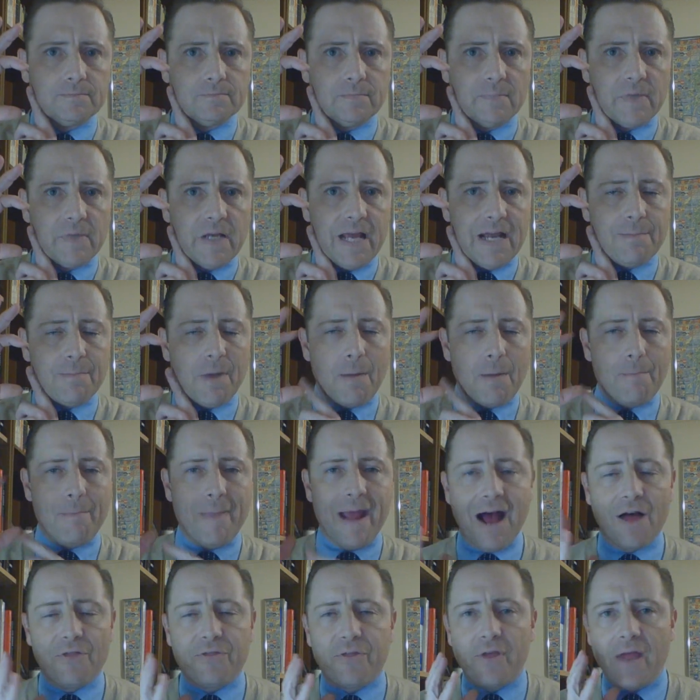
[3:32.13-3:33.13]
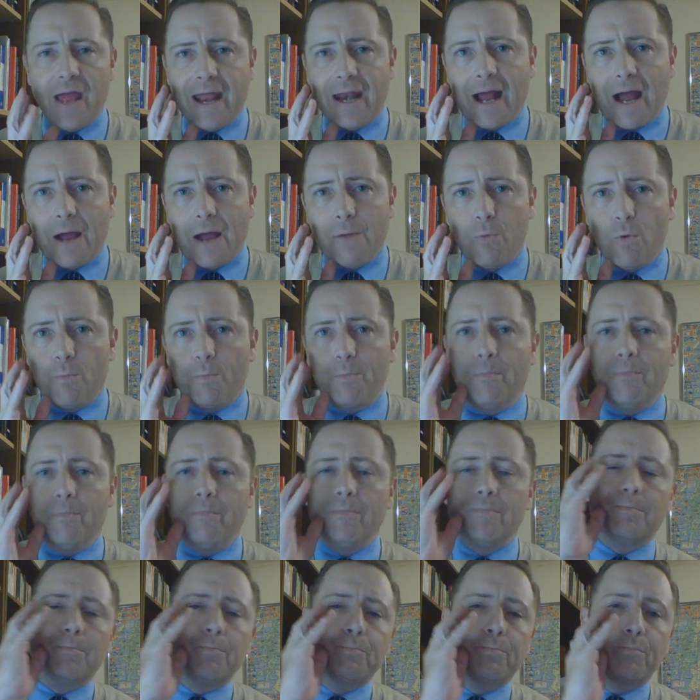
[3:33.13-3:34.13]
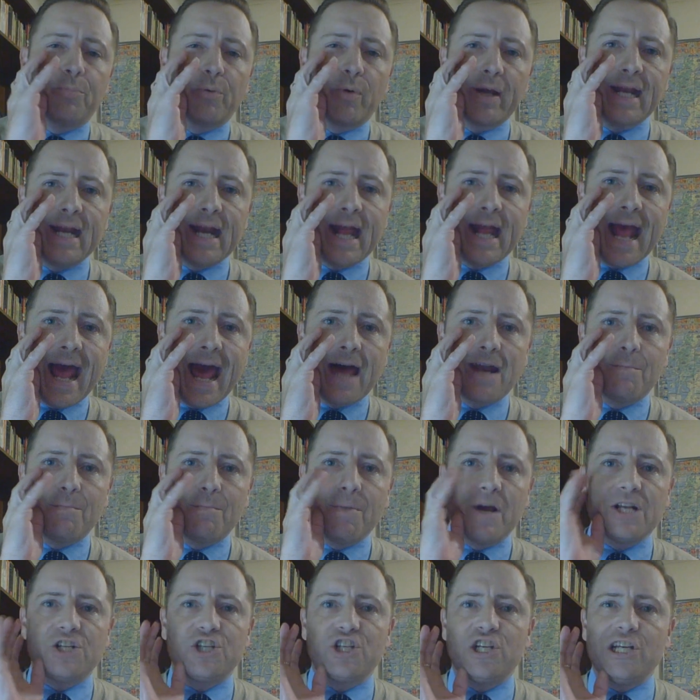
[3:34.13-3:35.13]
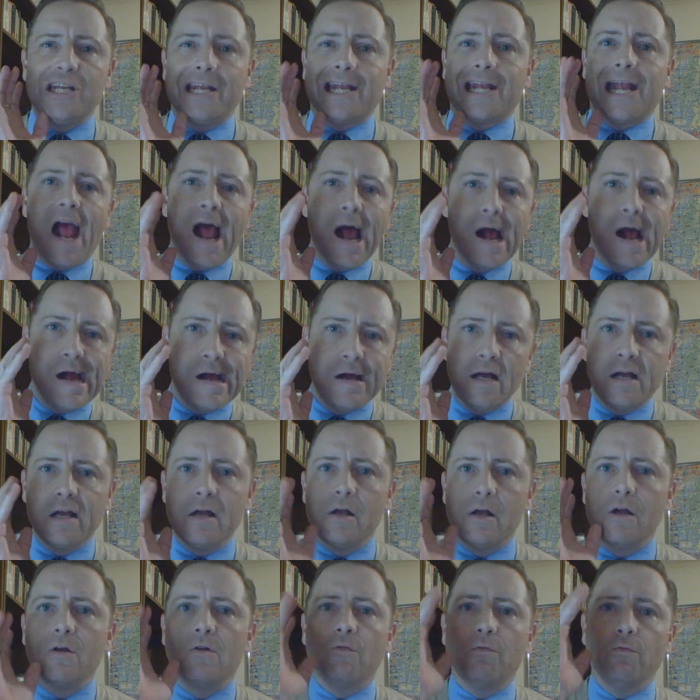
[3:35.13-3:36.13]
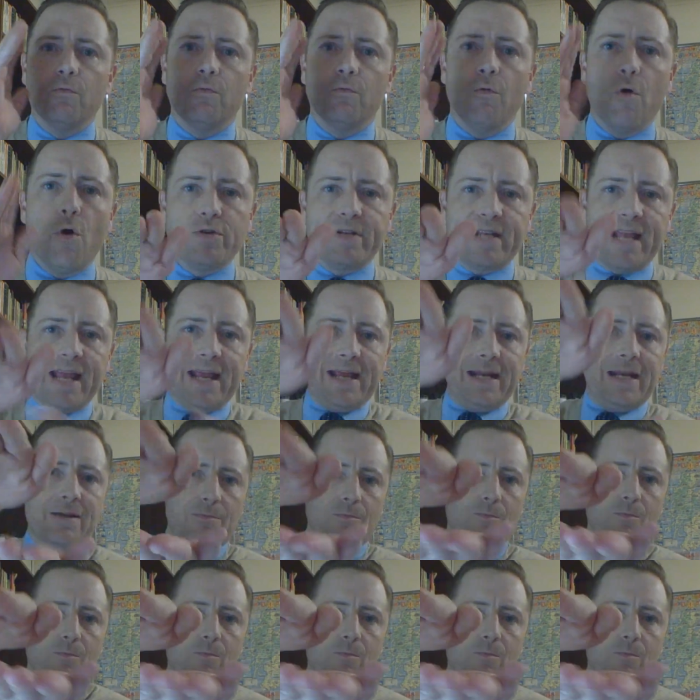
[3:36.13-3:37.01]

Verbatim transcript: in my mouth and I will bring it out of my cheek, rotate it